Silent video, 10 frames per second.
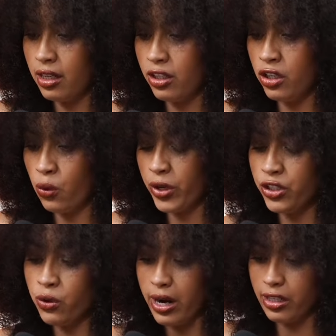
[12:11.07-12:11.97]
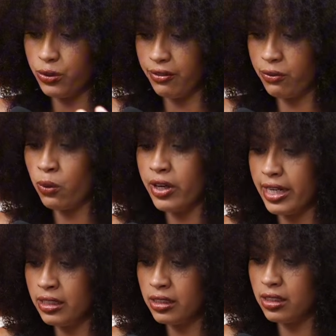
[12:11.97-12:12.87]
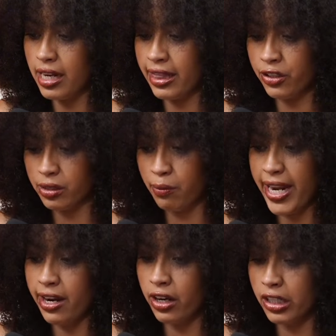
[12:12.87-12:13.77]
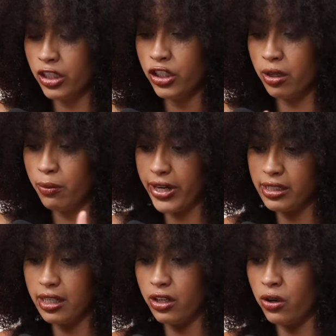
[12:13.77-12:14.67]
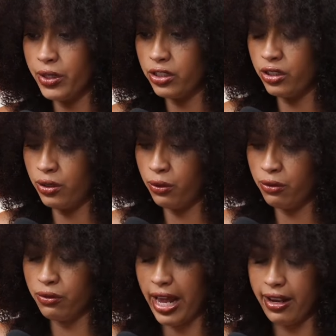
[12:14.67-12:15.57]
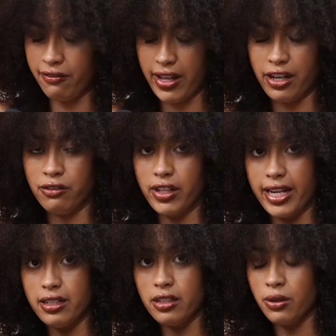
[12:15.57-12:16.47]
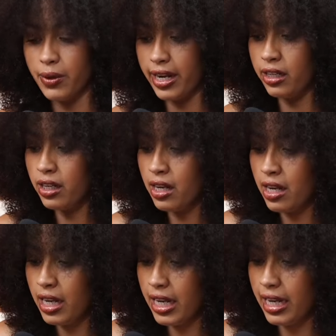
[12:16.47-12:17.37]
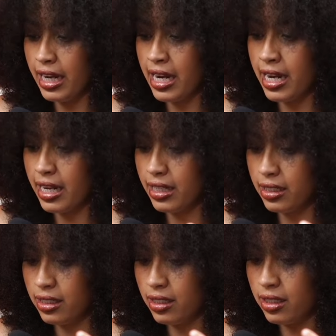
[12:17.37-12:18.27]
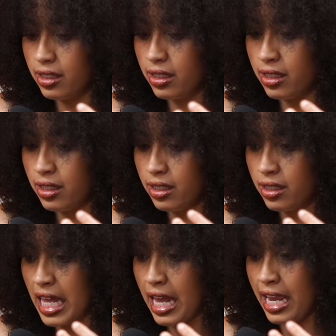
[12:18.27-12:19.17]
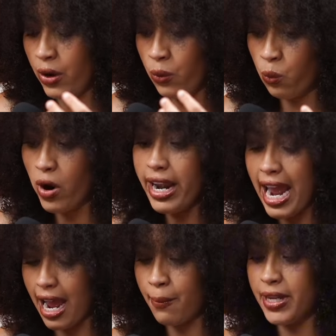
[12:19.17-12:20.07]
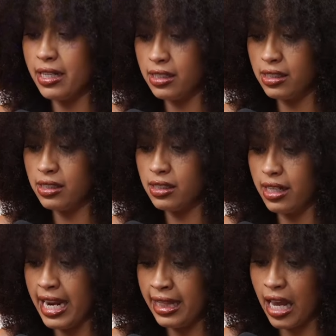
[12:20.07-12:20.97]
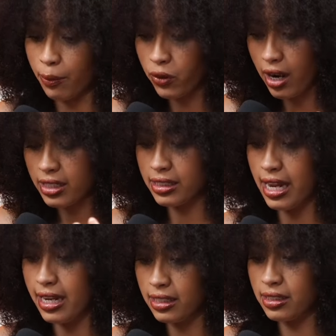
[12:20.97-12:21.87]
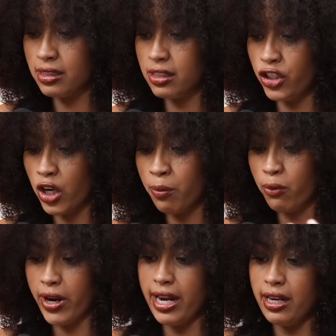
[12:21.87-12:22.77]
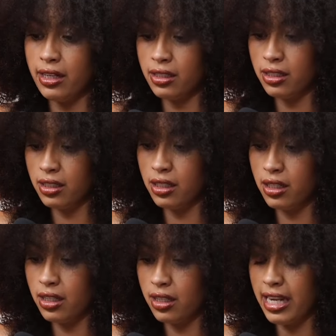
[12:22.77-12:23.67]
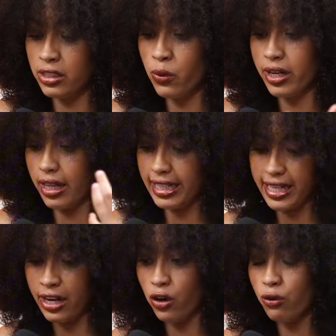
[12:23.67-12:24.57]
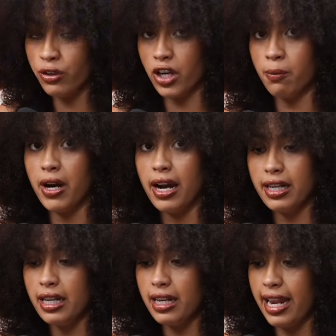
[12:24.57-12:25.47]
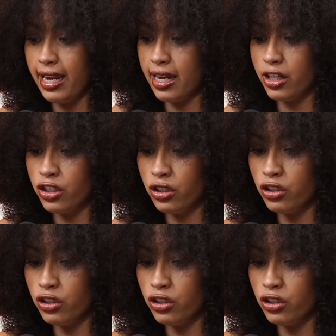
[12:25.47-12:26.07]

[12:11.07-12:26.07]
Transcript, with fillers: you know, when you go out into a forest and there's a bear, your brain's going to go into fight, fight or flight, right? And what happens in that process, your brain is going to like take over your body and